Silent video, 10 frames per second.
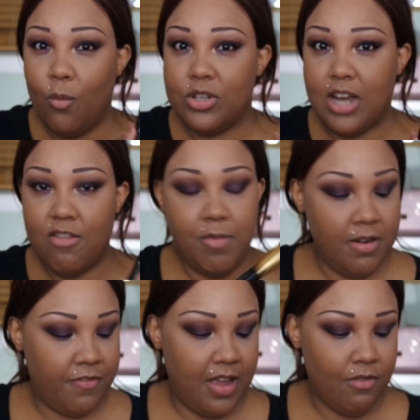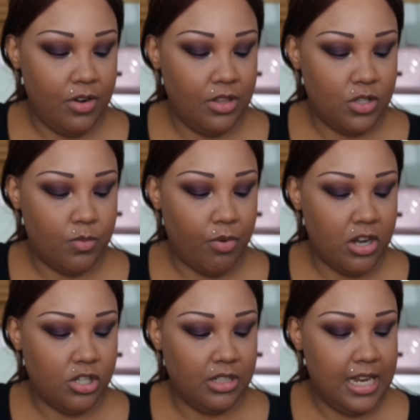which I've been favoring this
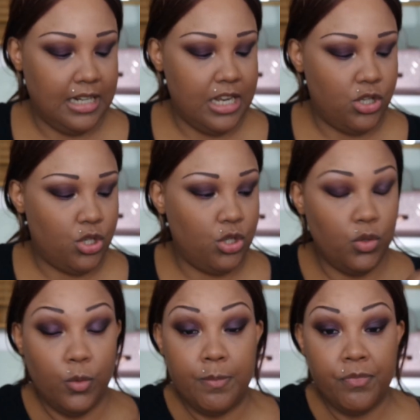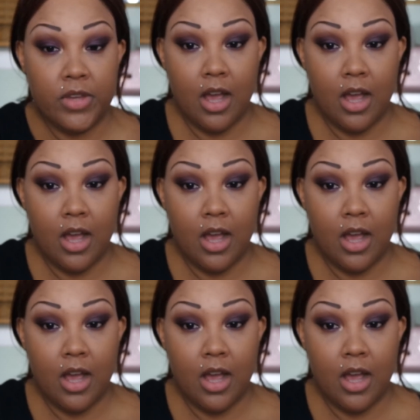brush lately to